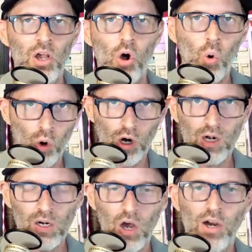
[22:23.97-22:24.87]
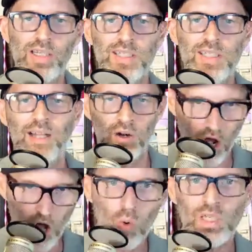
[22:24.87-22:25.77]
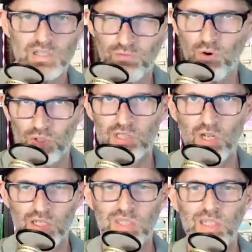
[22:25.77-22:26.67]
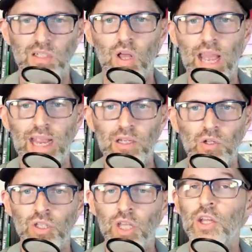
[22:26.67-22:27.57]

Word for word: or artists that are always focused on a single angle,